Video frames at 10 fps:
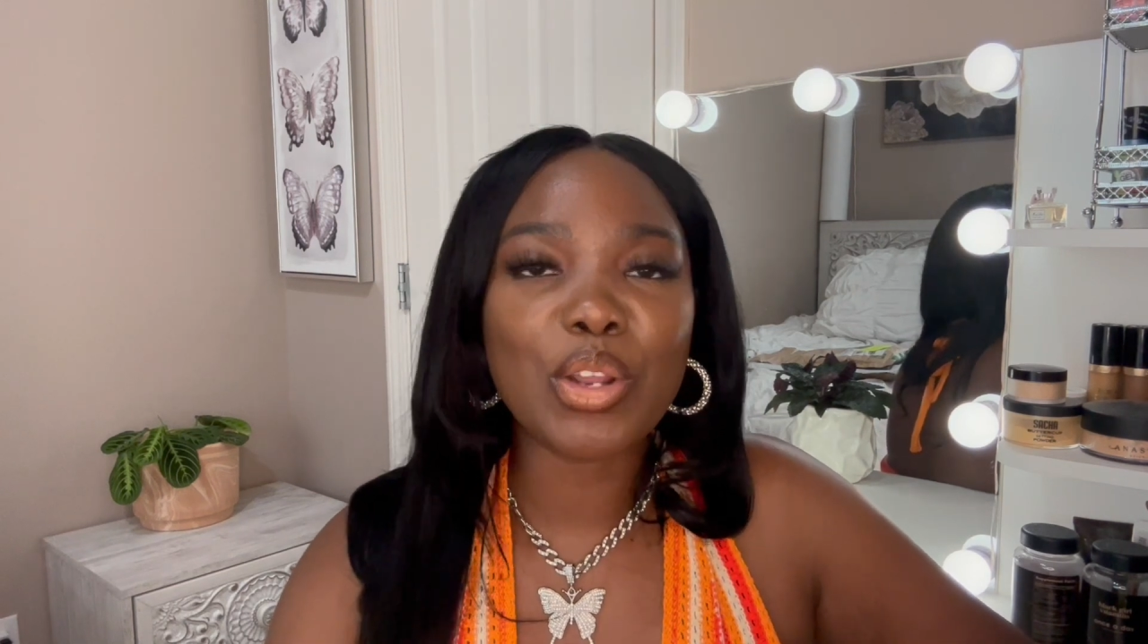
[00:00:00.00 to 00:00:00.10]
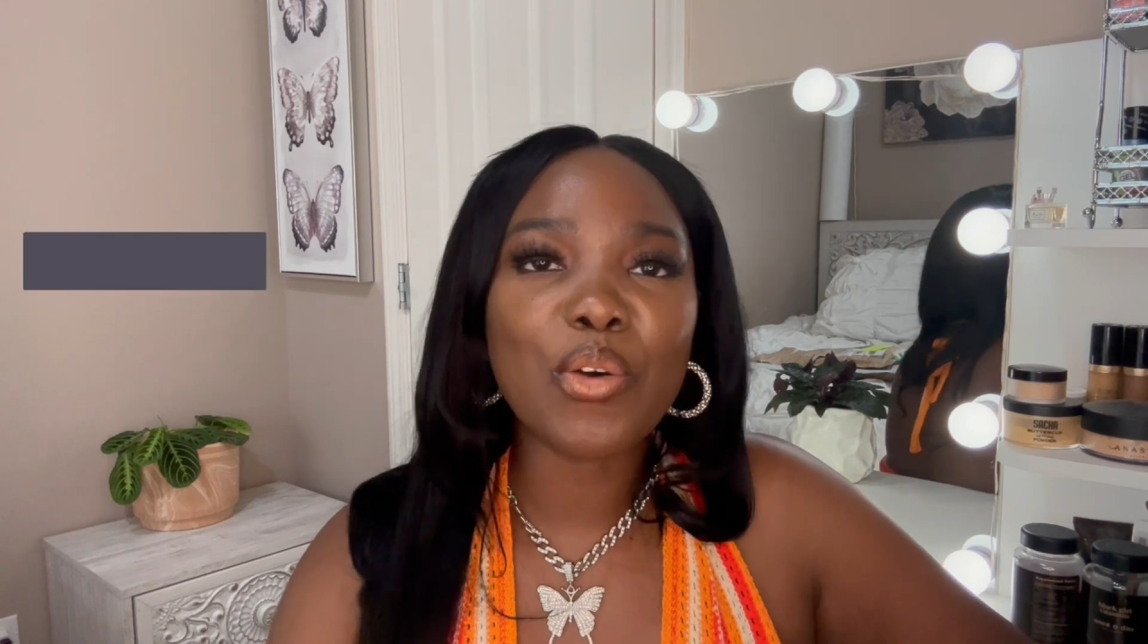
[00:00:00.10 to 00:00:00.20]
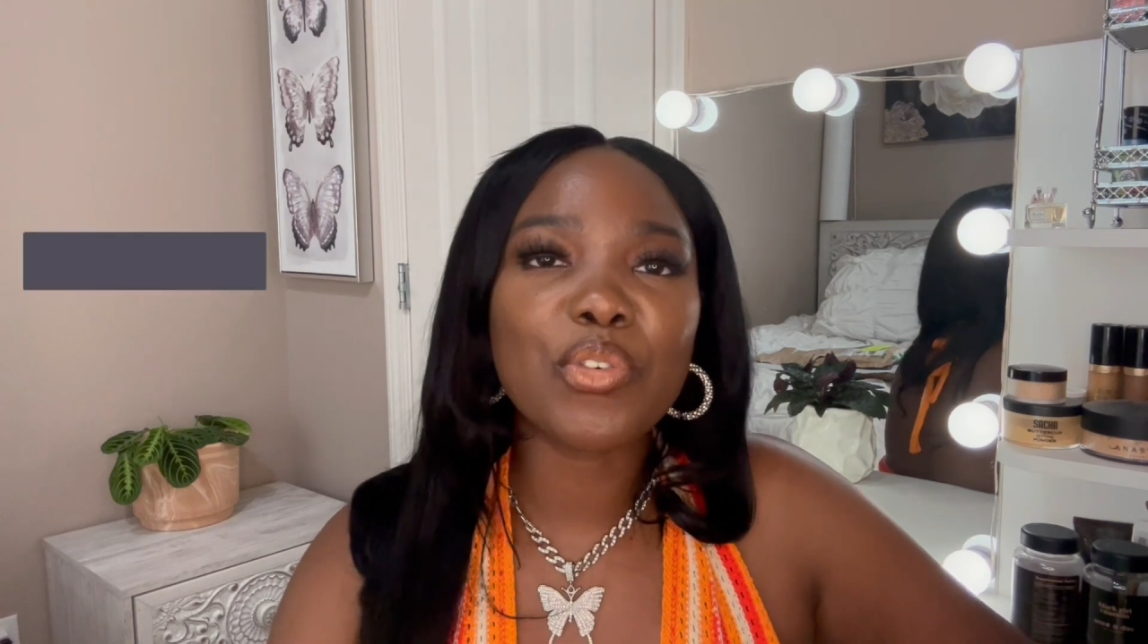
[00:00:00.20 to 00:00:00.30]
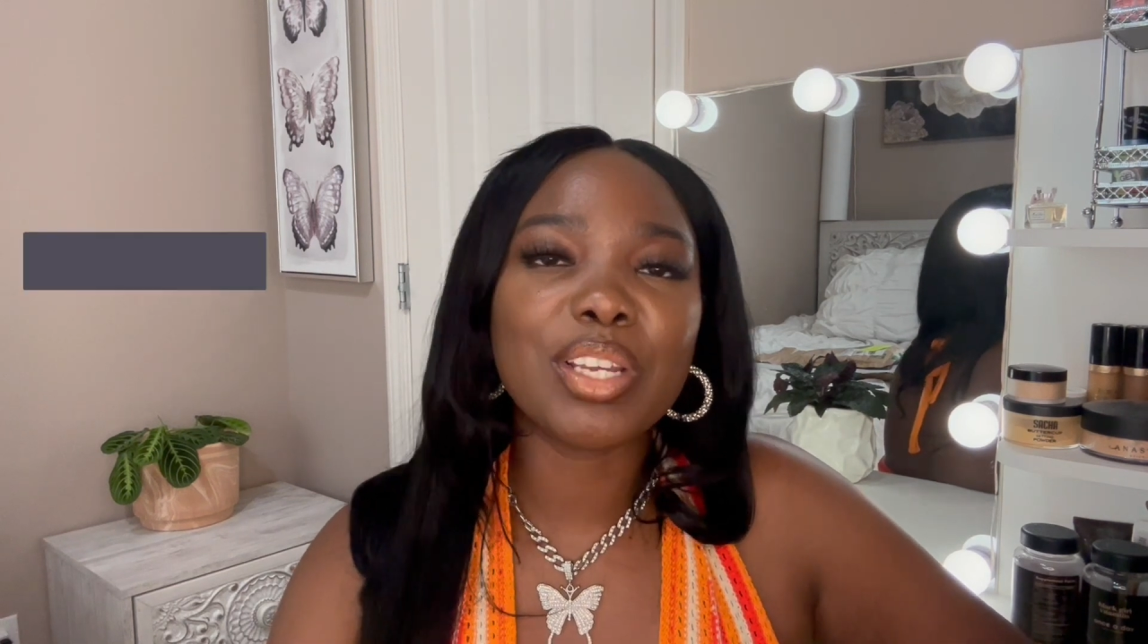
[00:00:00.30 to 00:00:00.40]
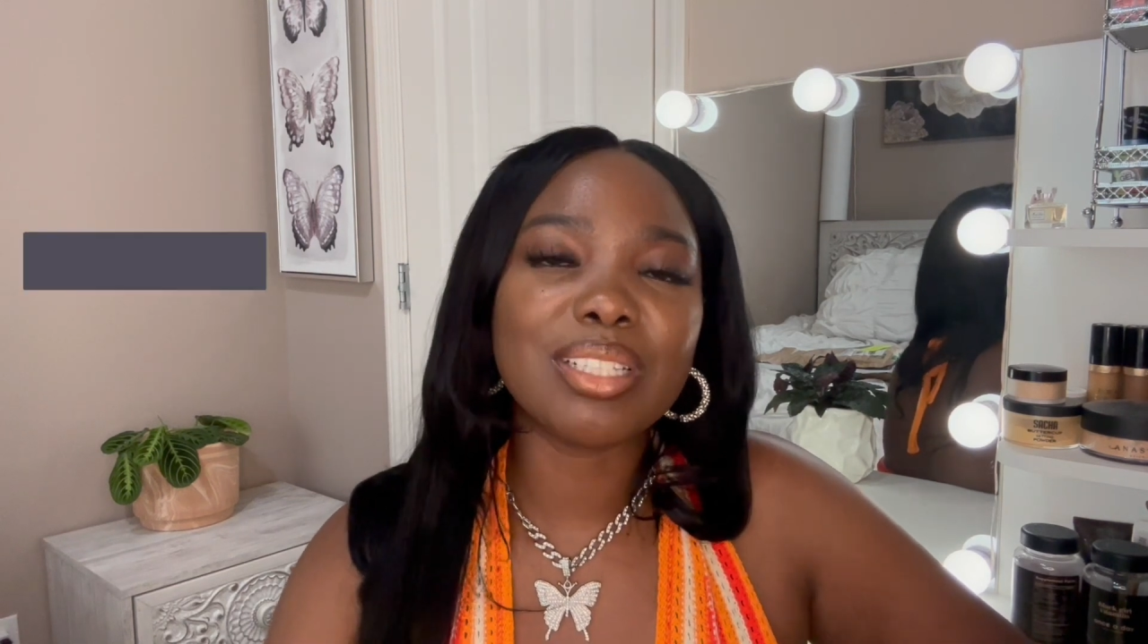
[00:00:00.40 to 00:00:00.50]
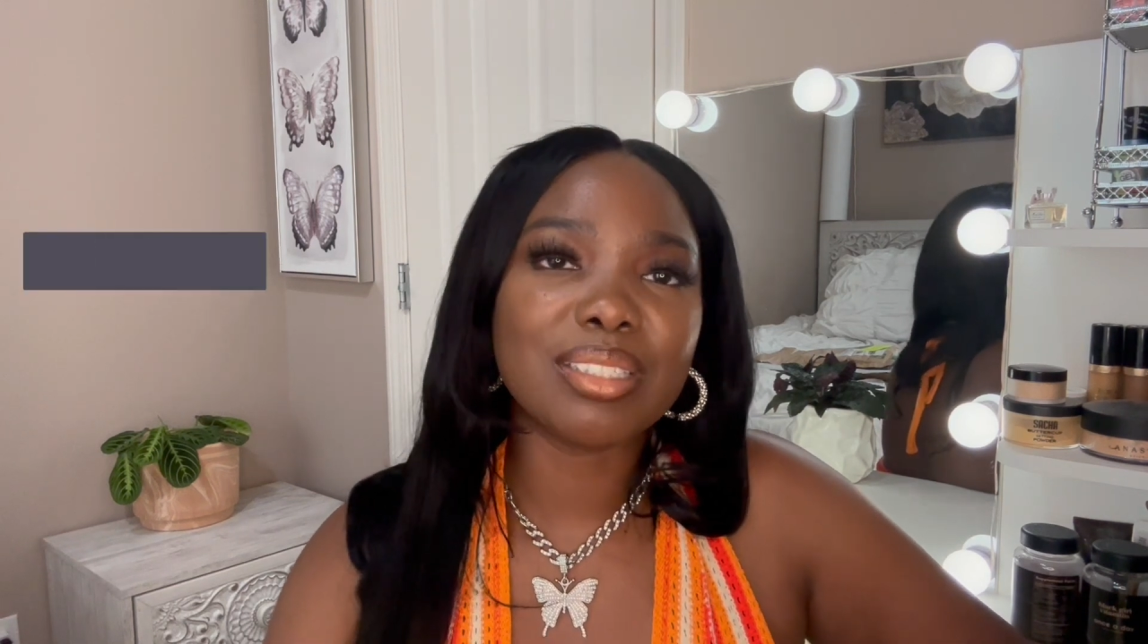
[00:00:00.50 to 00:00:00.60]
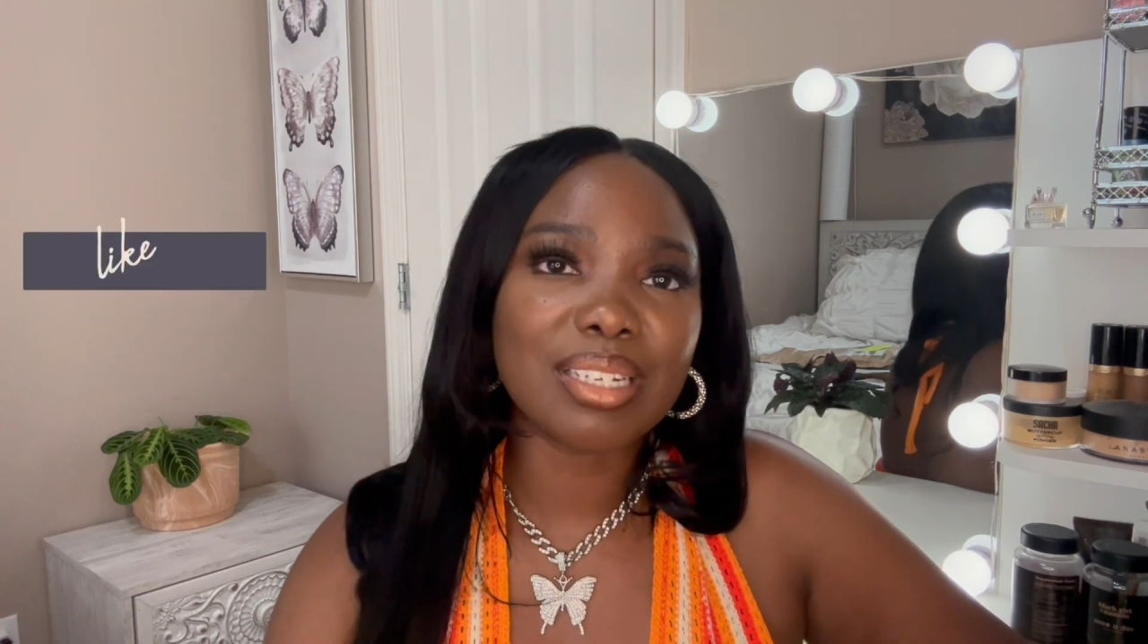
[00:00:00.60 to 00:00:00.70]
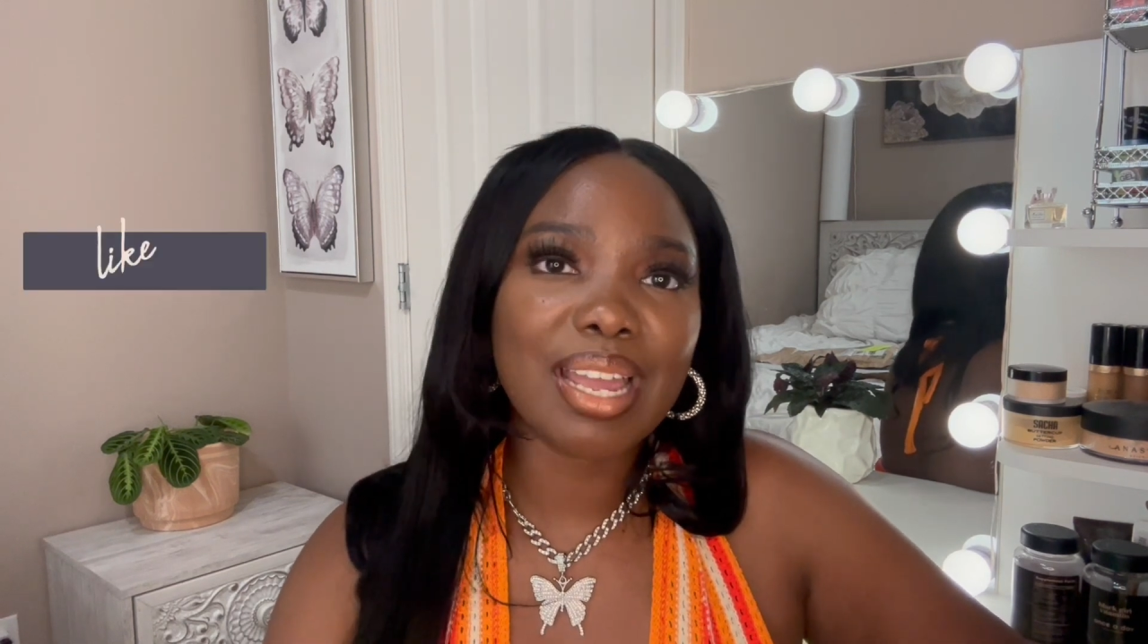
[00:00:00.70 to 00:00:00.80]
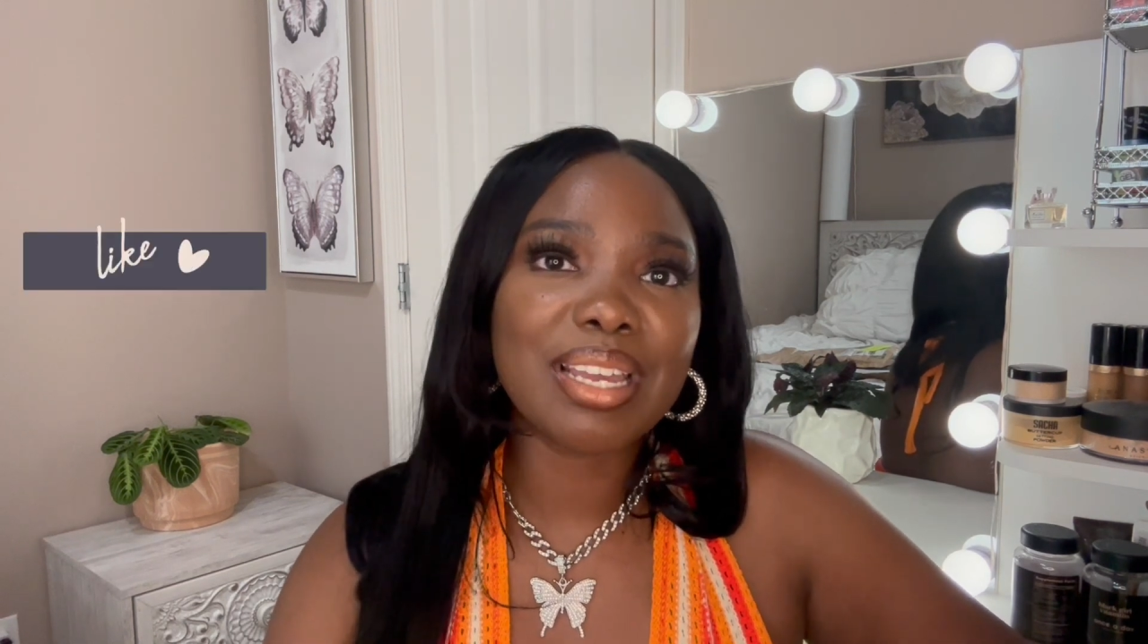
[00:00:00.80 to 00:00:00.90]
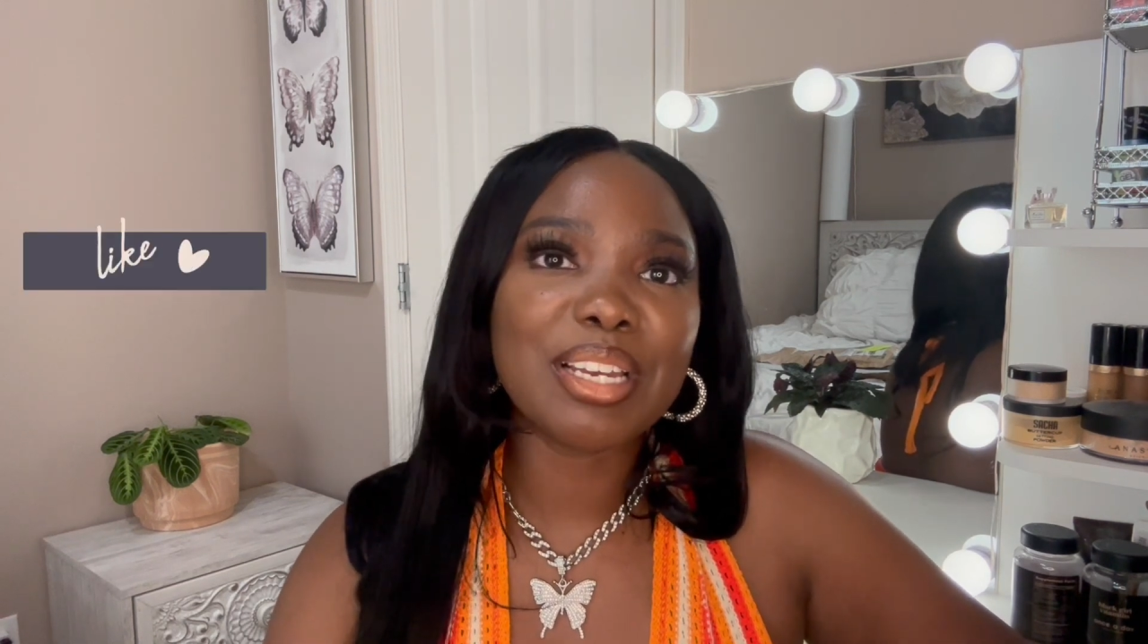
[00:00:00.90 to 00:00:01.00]
Don't forget to
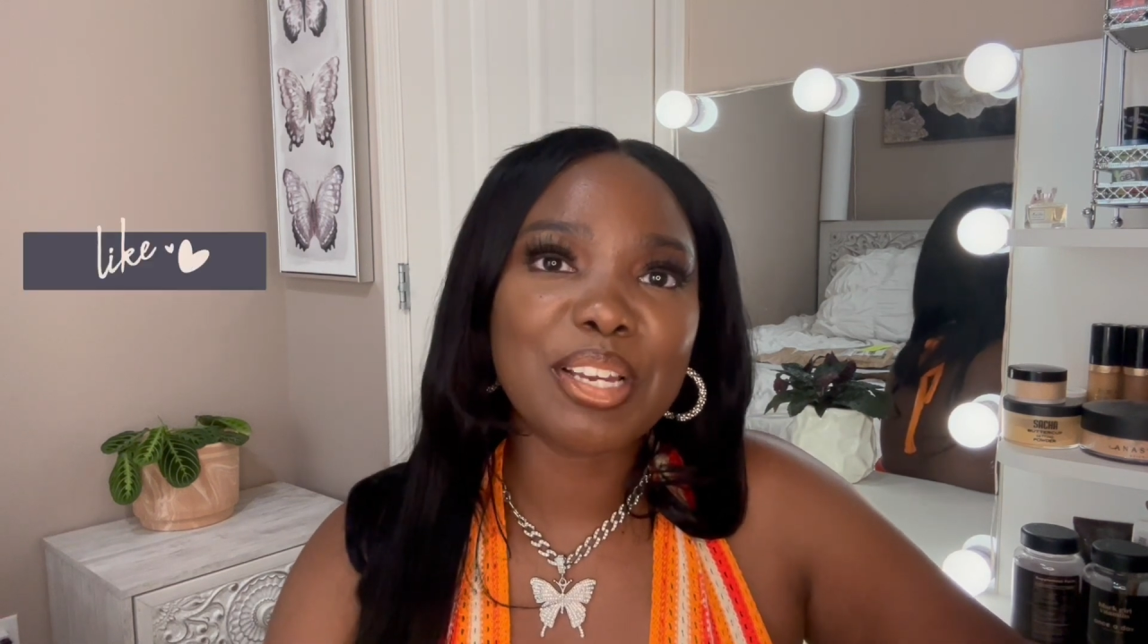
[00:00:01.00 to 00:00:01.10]
like,